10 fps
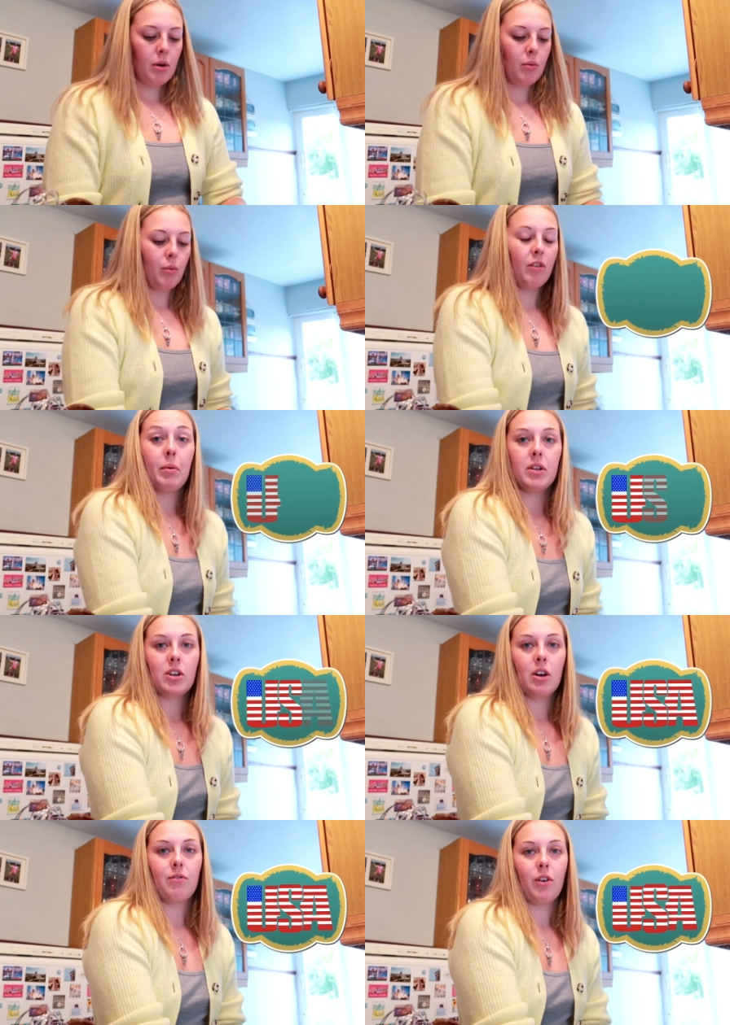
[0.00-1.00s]
we've booked to
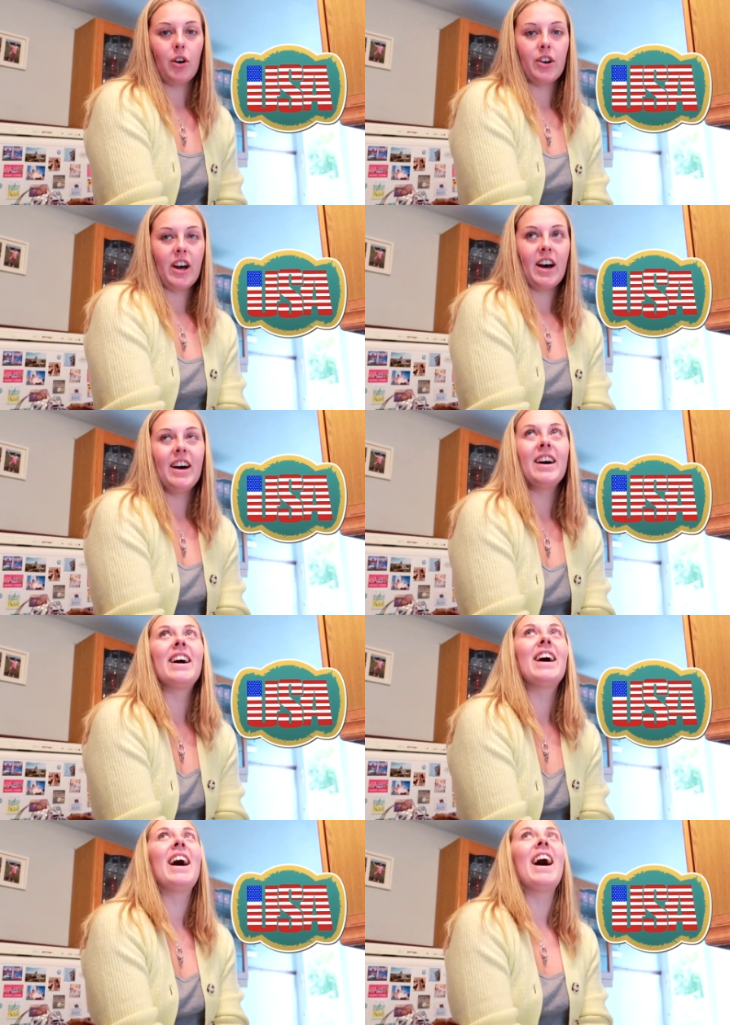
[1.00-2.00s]
go to Florida.
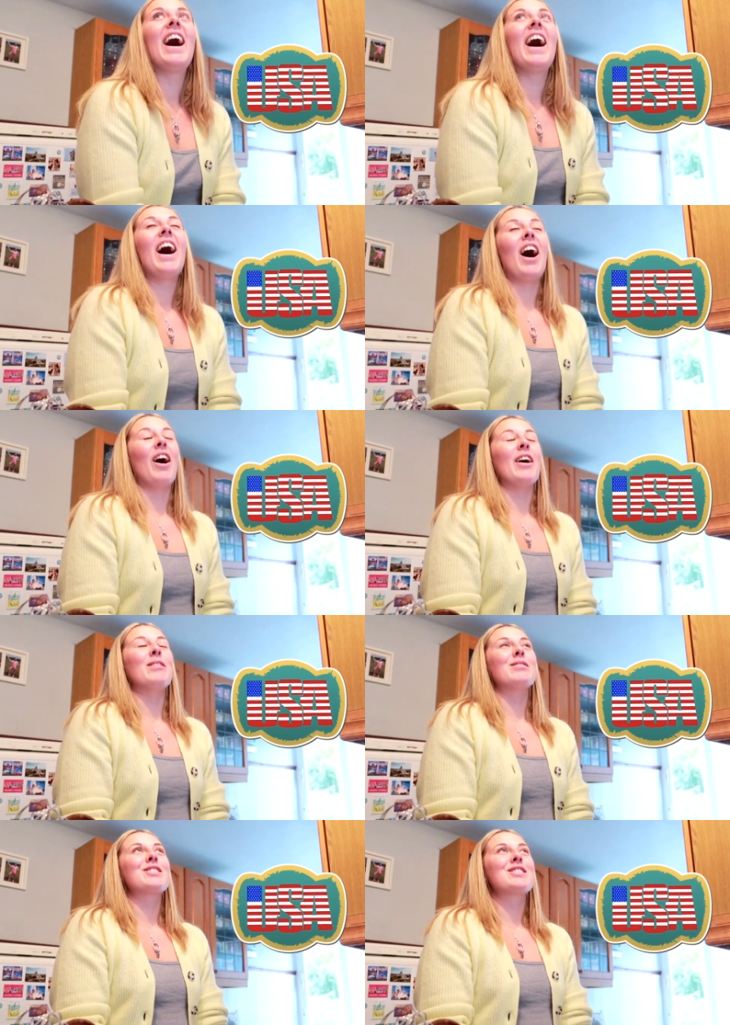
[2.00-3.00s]
I
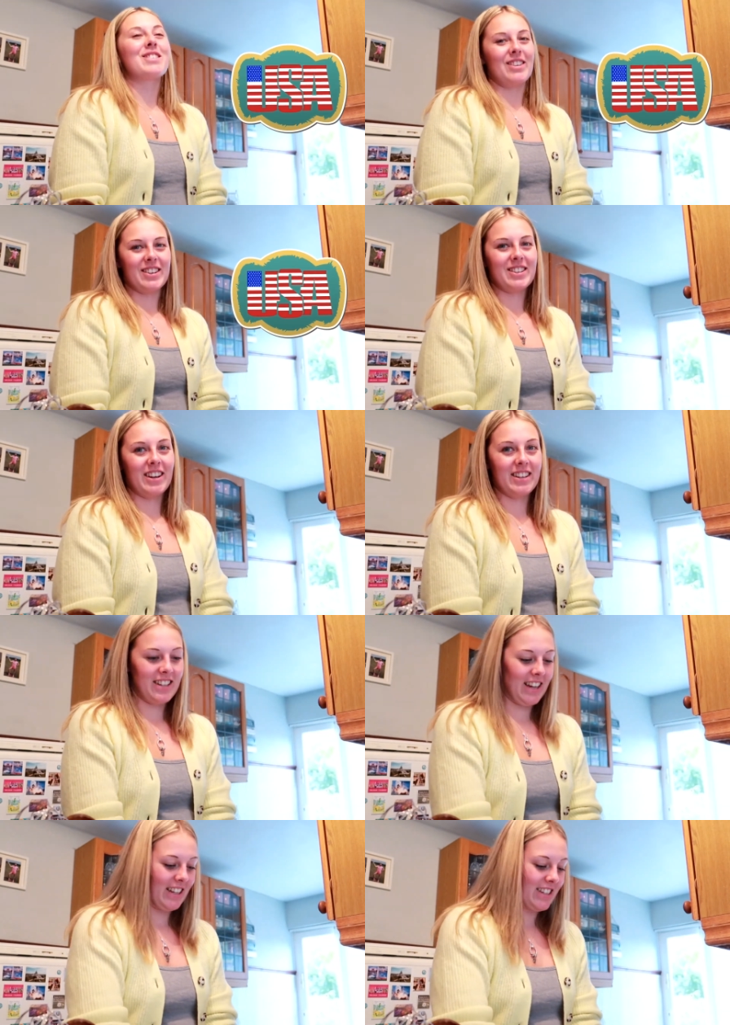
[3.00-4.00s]
am so
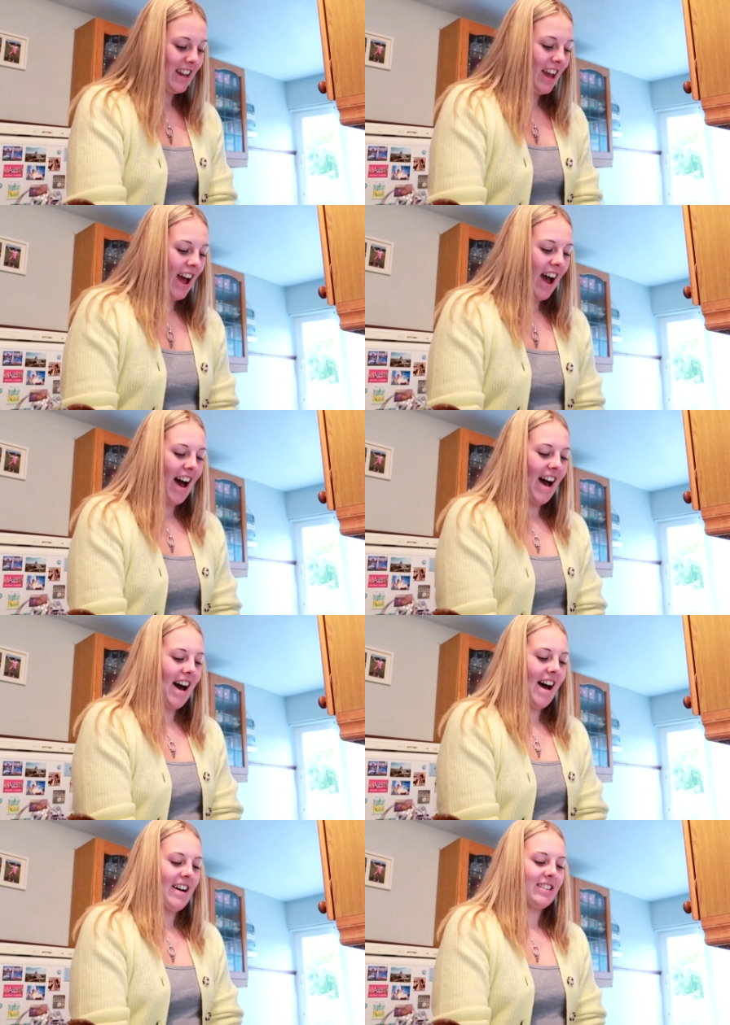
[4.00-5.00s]
excited.
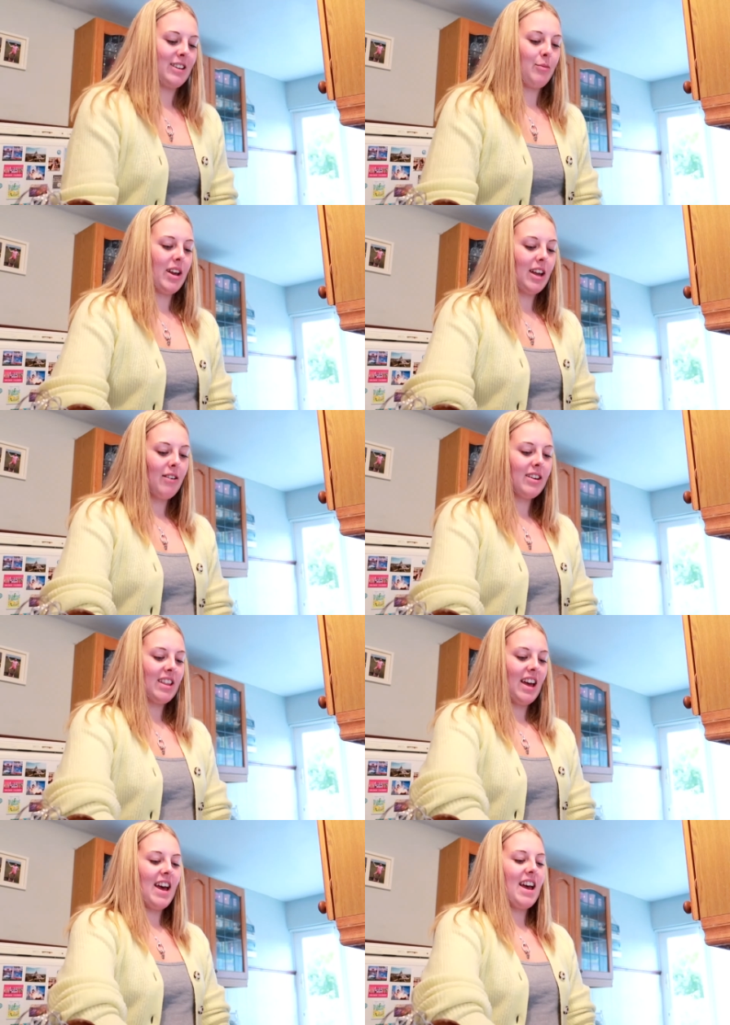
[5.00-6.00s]
So we're going
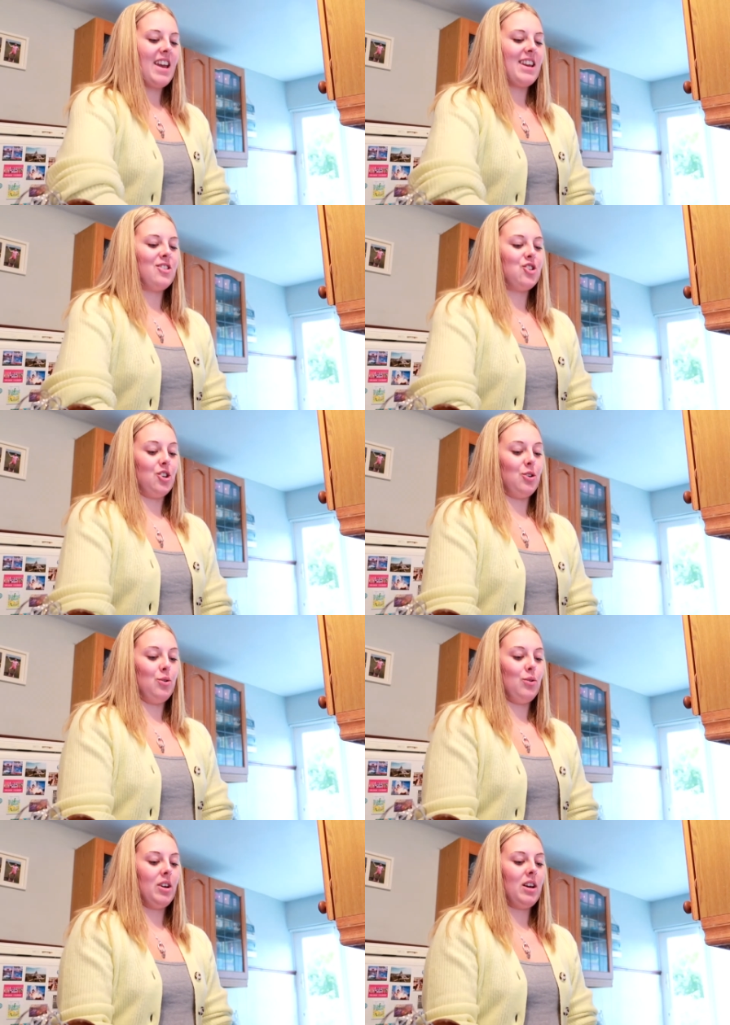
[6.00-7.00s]
there in
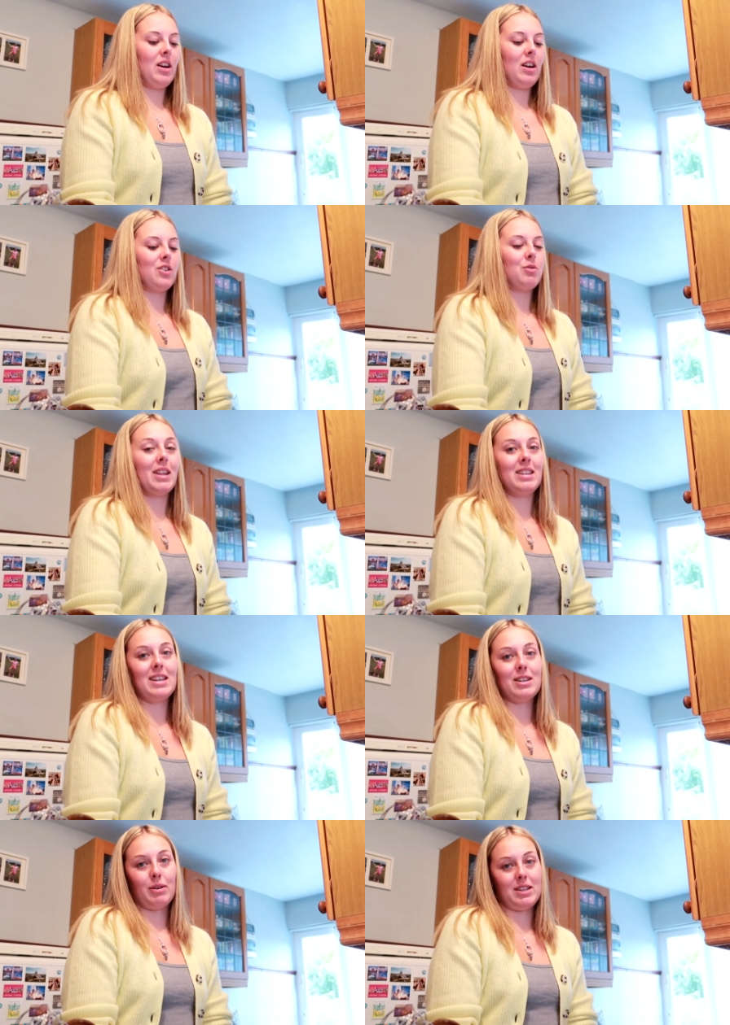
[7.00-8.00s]
June
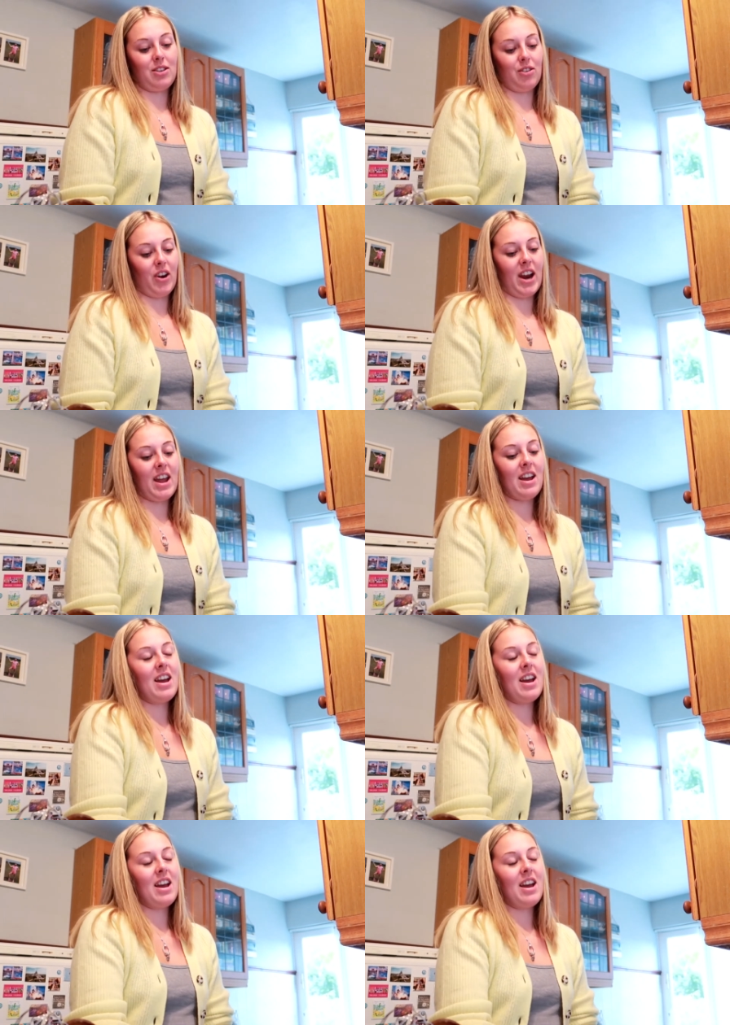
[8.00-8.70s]
2023.